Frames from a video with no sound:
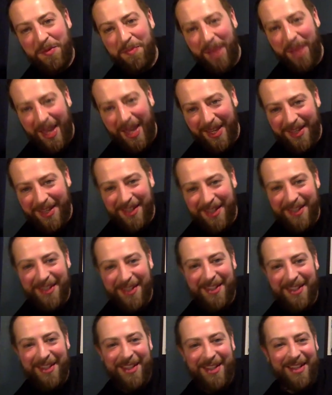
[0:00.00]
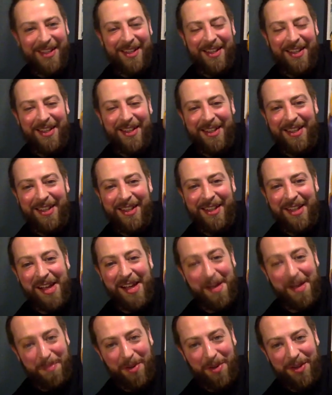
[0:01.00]
bank,
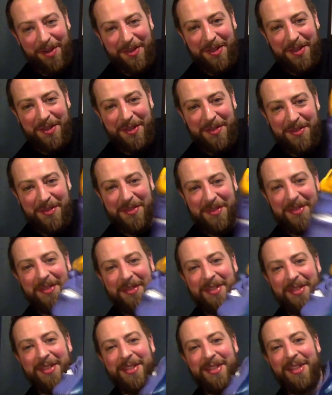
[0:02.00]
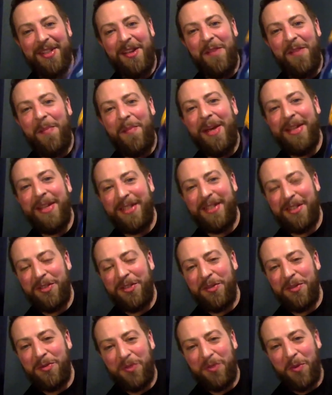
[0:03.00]
I bought this. Amazing.
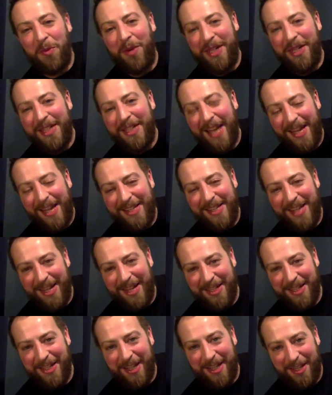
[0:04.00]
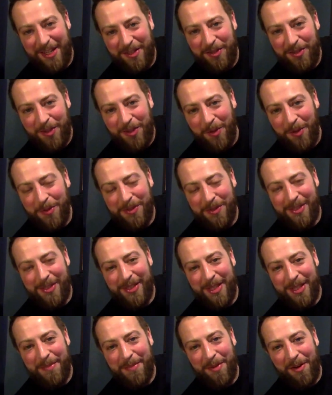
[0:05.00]
Dude, $29.99. Don't
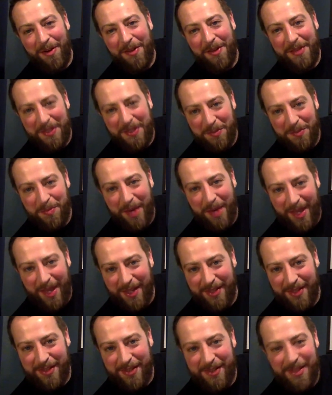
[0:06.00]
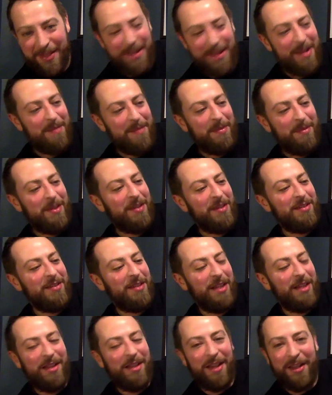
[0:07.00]
sleep on these banks. Because
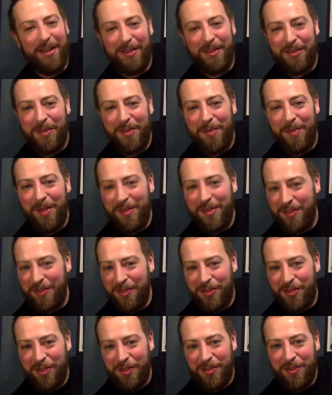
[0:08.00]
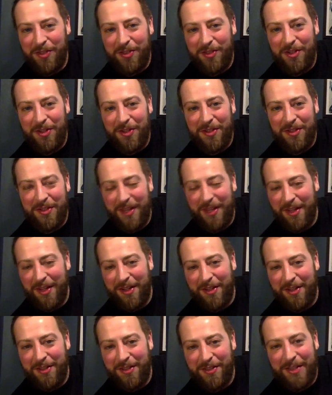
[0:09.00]
they're like, to me, this is just as good as like a
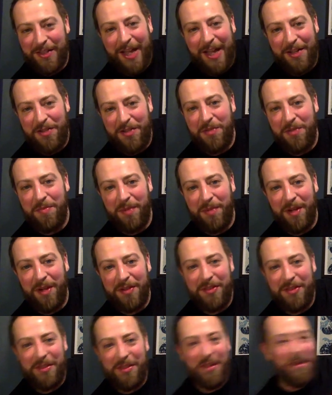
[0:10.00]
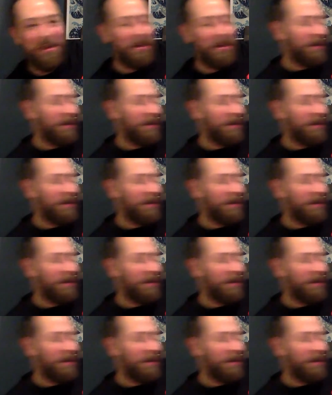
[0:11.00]
statue bust.